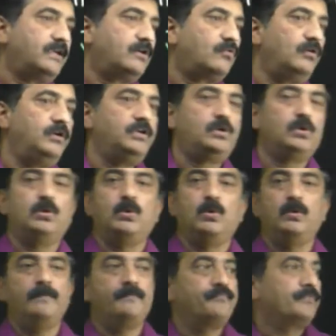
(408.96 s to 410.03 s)
equal to,
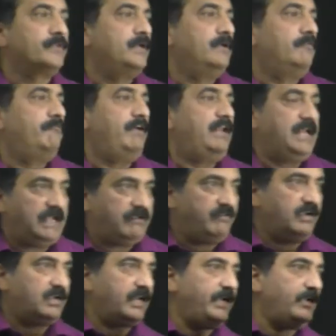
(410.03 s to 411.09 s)
well, I
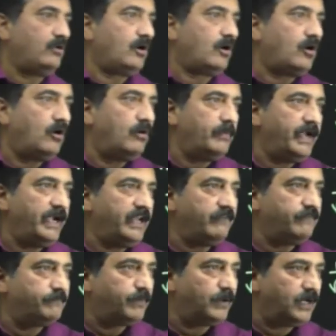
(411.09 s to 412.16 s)
will try to accommodate
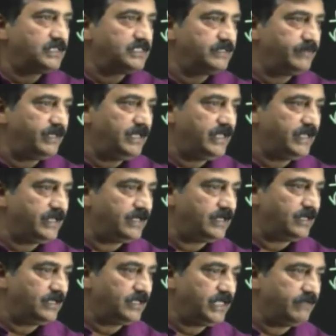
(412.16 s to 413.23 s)
if possible here.
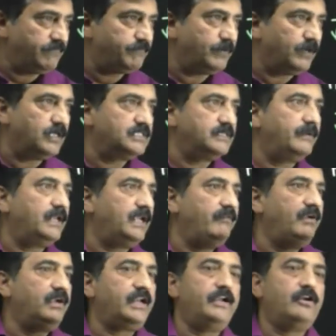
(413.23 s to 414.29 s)
If possible, I
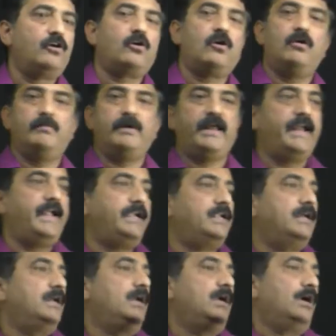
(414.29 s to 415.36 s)
will try to accommodate.
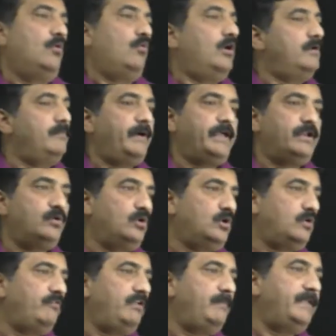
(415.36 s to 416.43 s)
1 by root
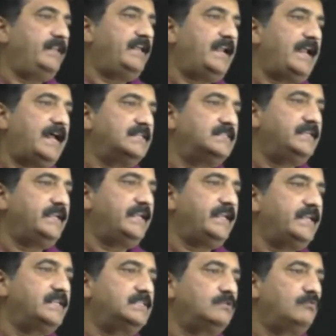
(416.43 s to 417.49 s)
2 will be there as it
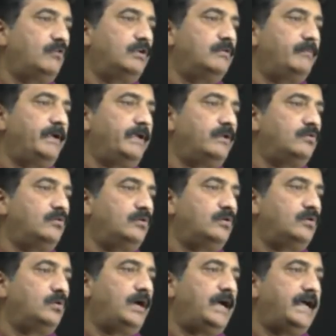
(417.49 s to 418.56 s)
is, 1 by root
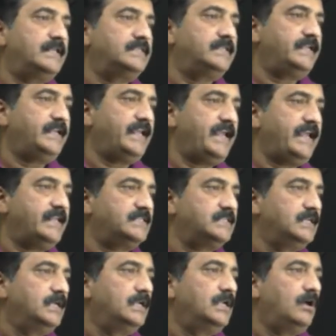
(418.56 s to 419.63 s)
2 as it is.
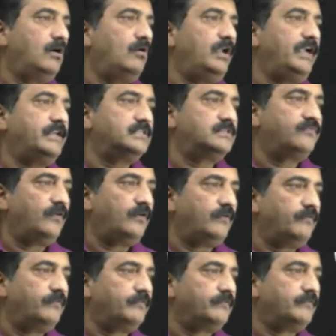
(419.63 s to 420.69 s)
Now let us
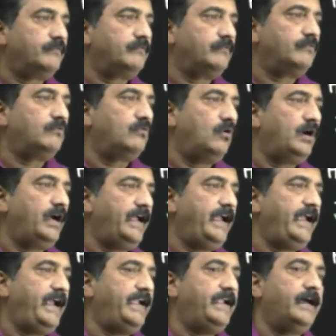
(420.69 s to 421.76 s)
go
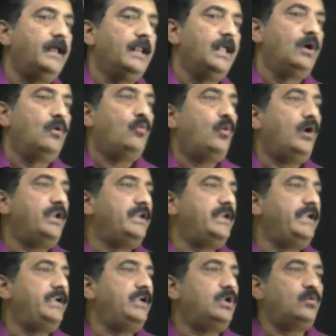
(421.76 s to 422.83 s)
ahead. 1
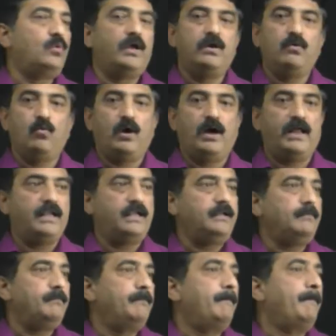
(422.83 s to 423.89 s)
into 1
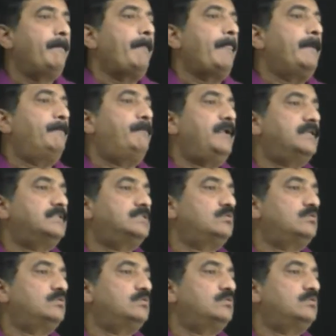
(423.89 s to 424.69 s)
1 plus